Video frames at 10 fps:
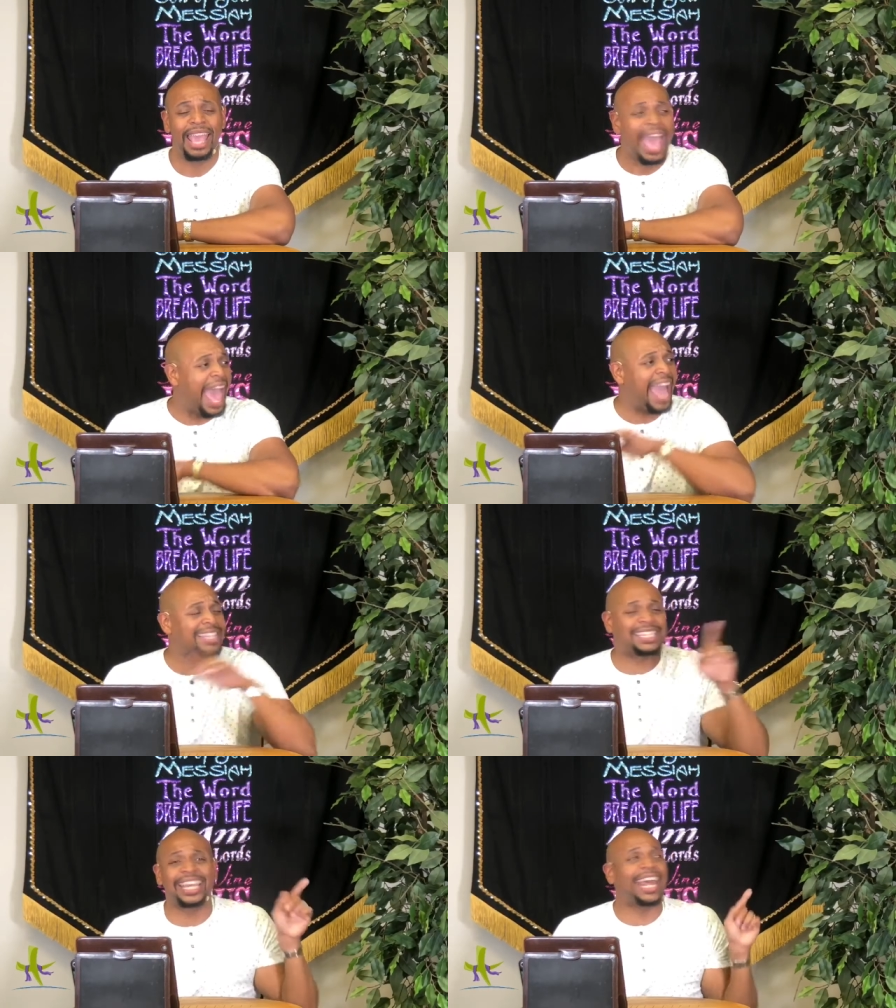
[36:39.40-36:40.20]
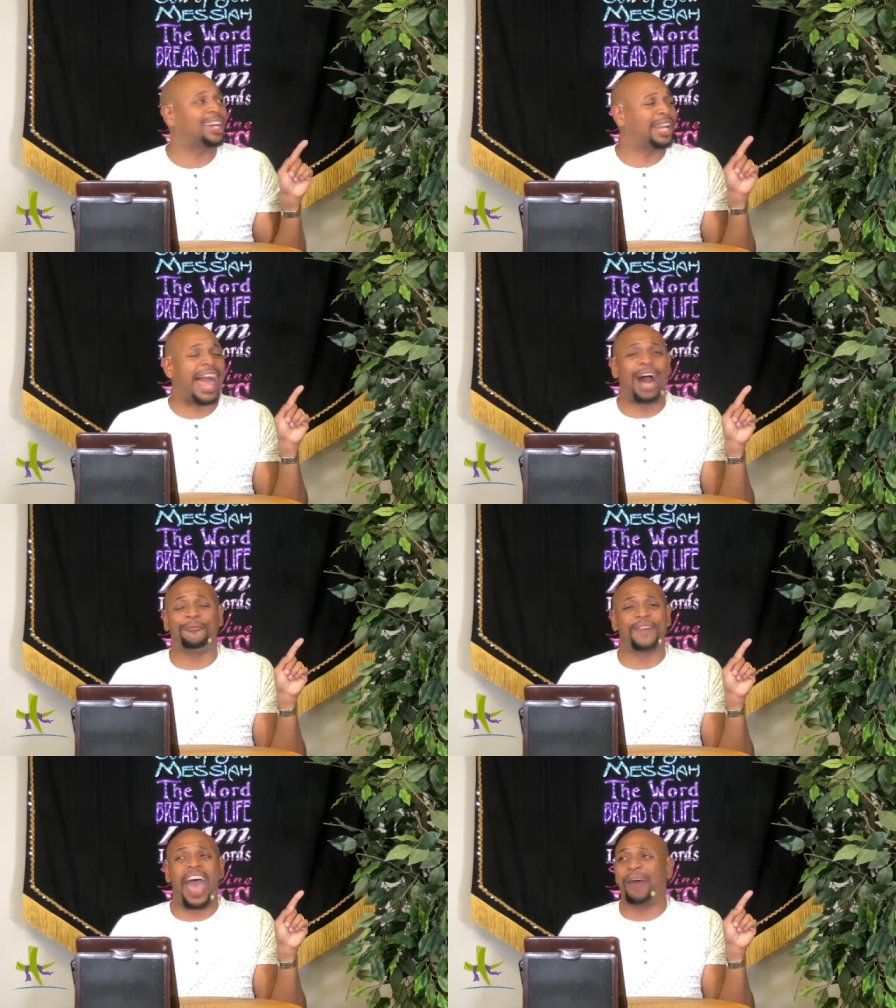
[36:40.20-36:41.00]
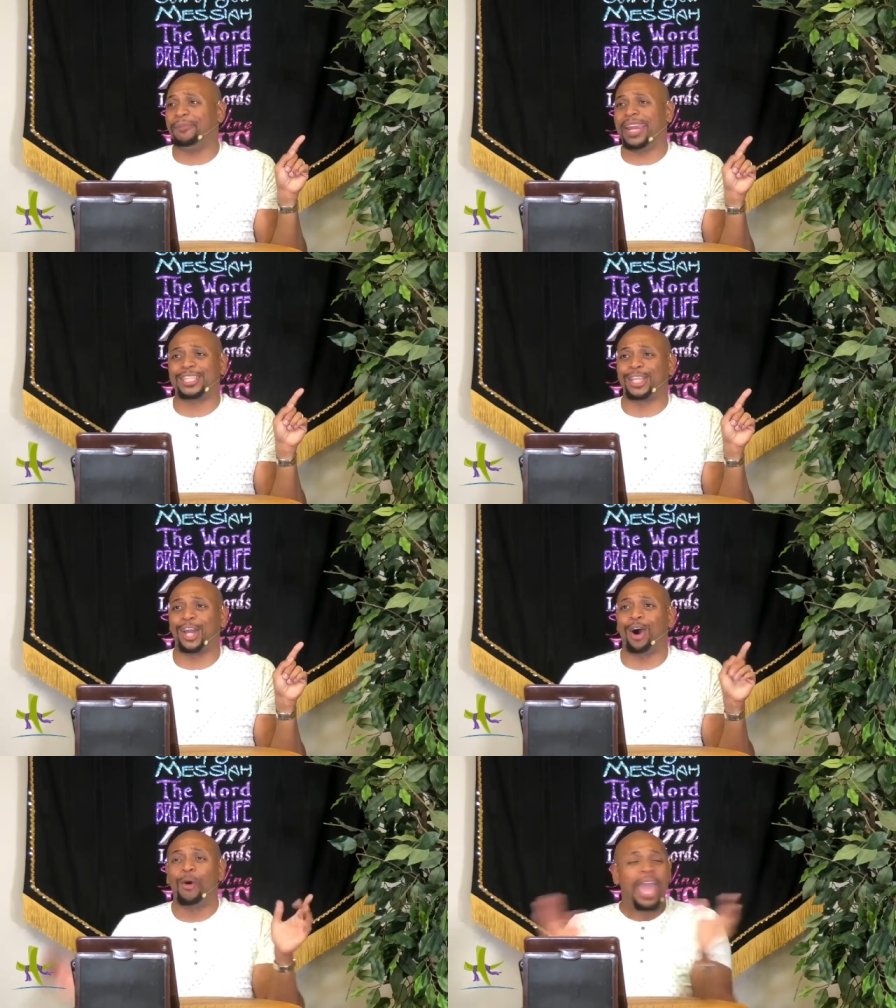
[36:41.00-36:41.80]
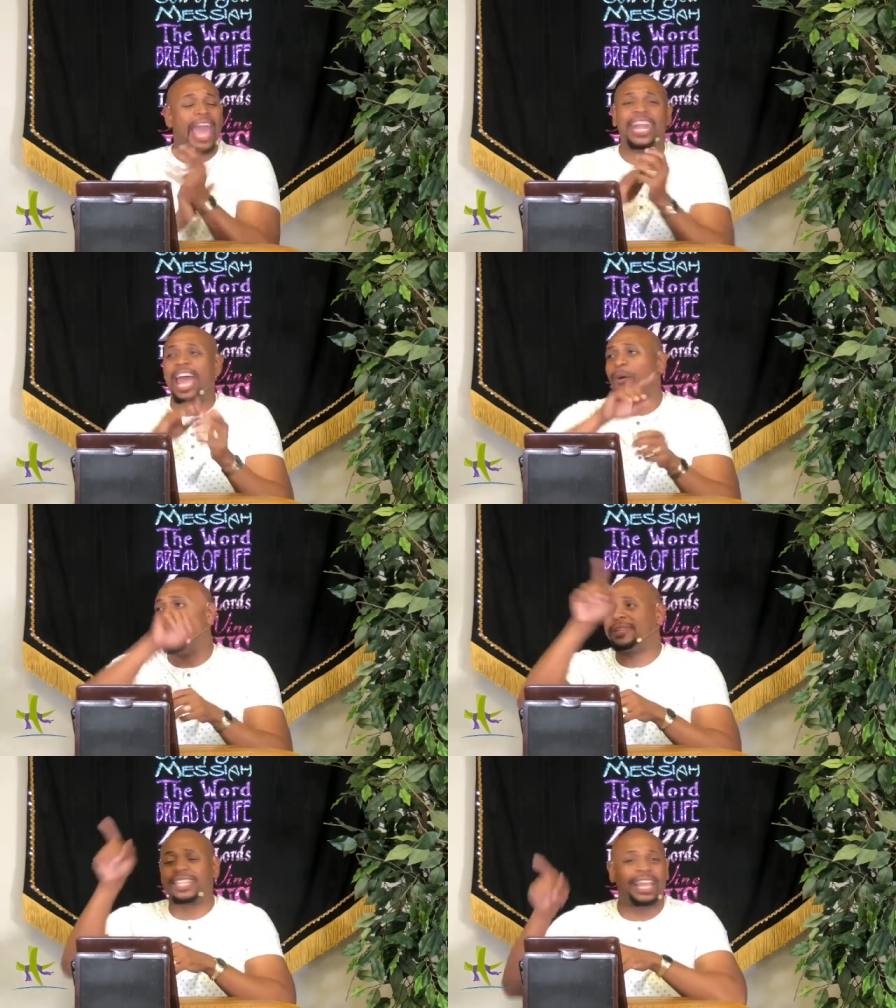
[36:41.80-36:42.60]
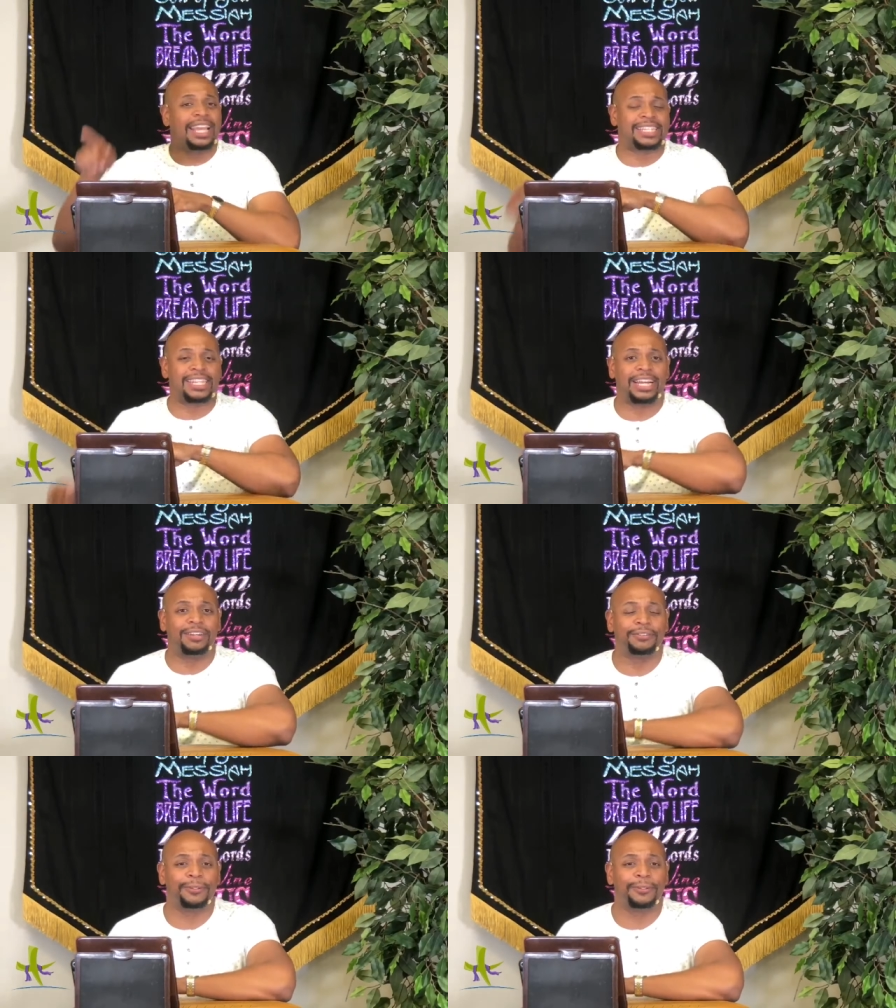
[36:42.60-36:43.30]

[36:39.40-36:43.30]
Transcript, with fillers: I ain't see that cloud five minutes ago, and now I'm seeing stuff.